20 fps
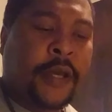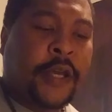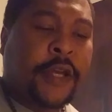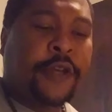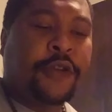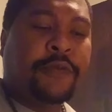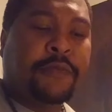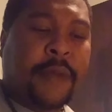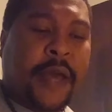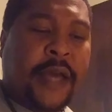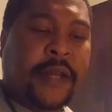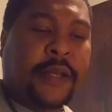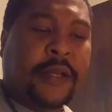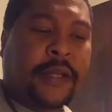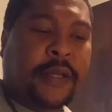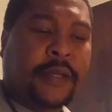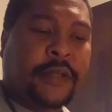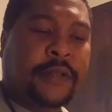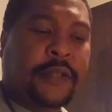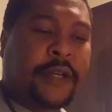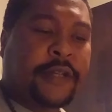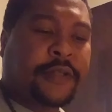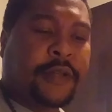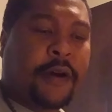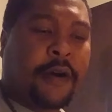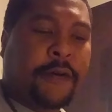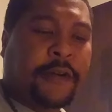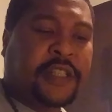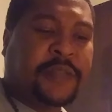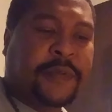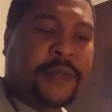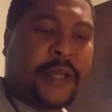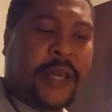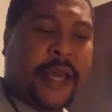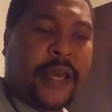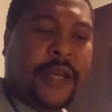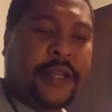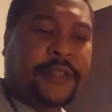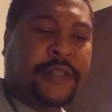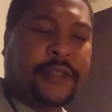humanity. There's always been
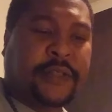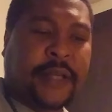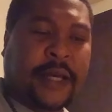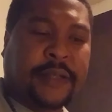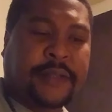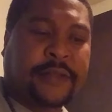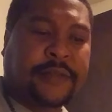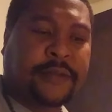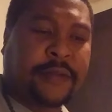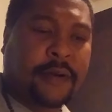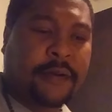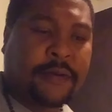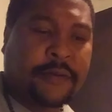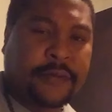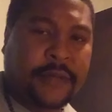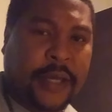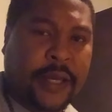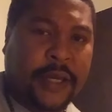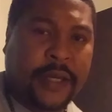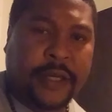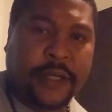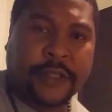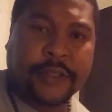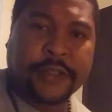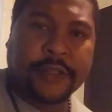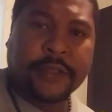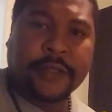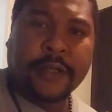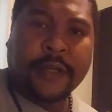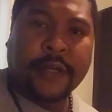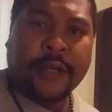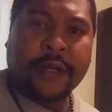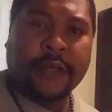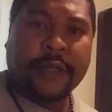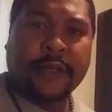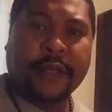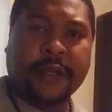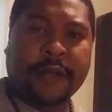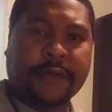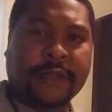ages, like Stone Age.
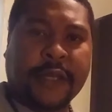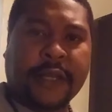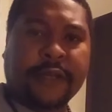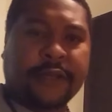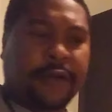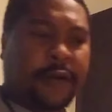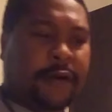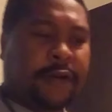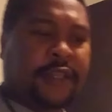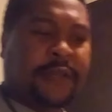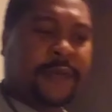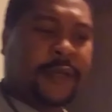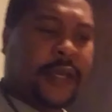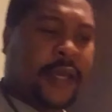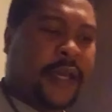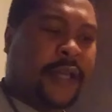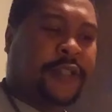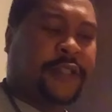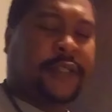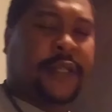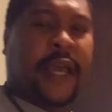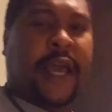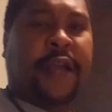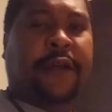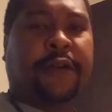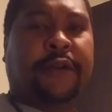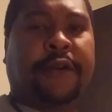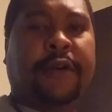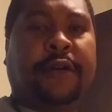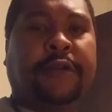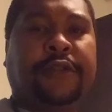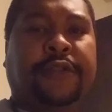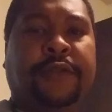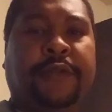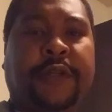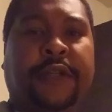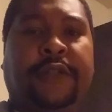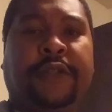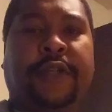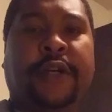You get what I'm saying? It's always been ages.
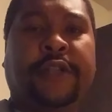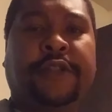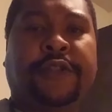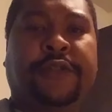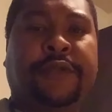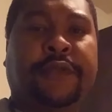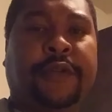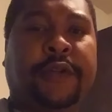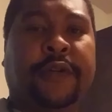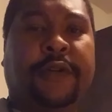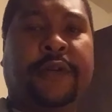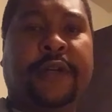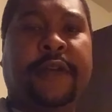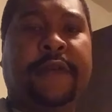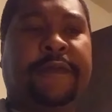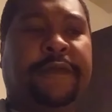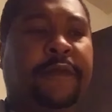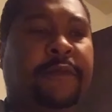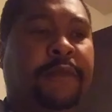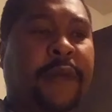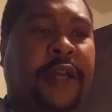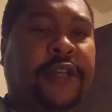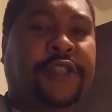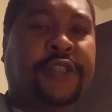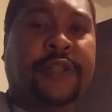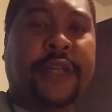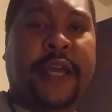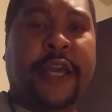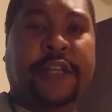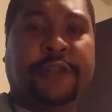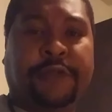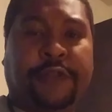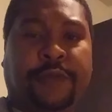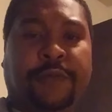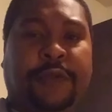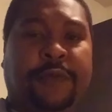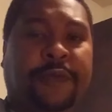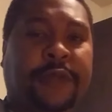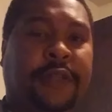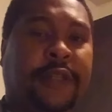Agricultural, industrial, information age is
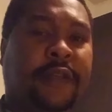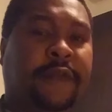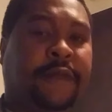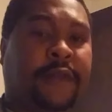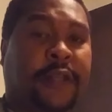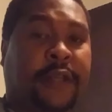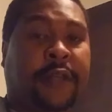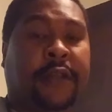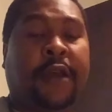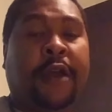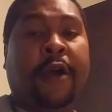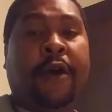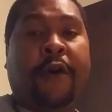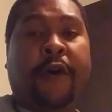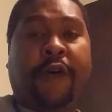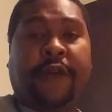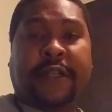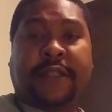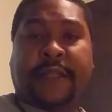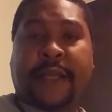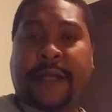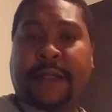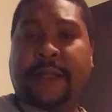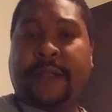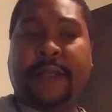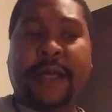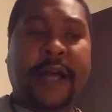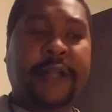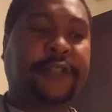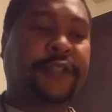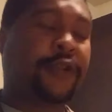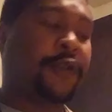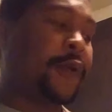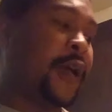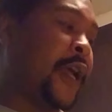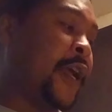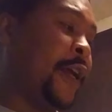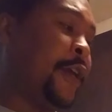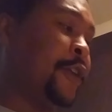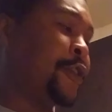what we're living in, or the technological
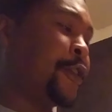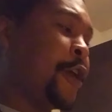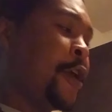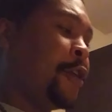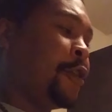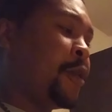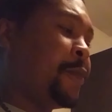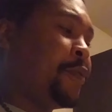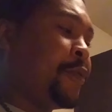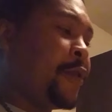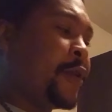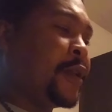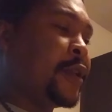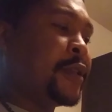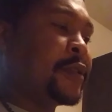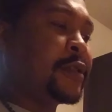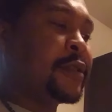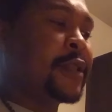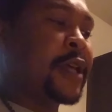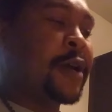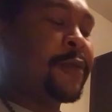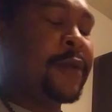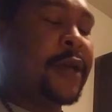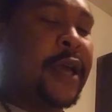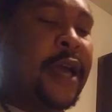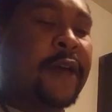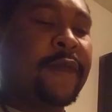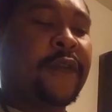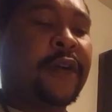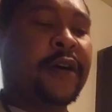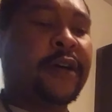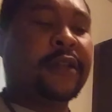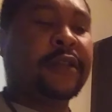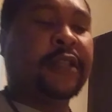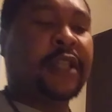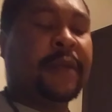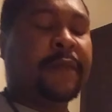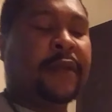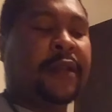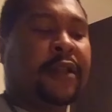age. The point is that we have an
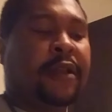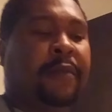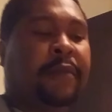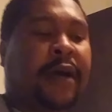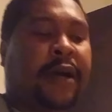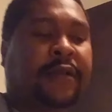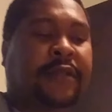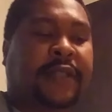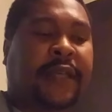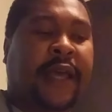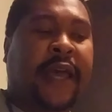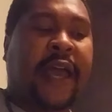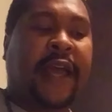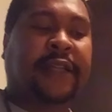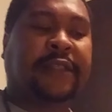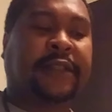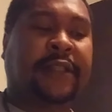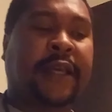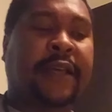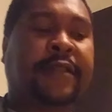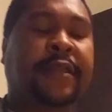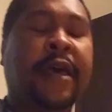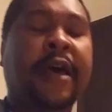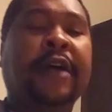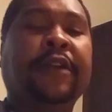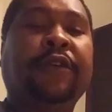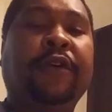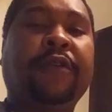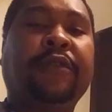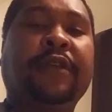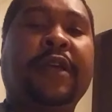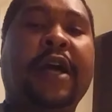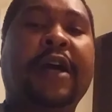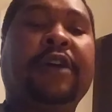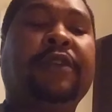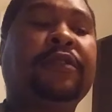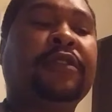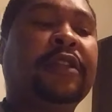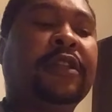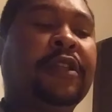unlimited amount to access.
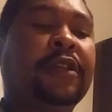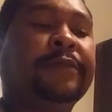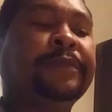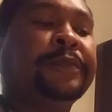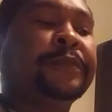The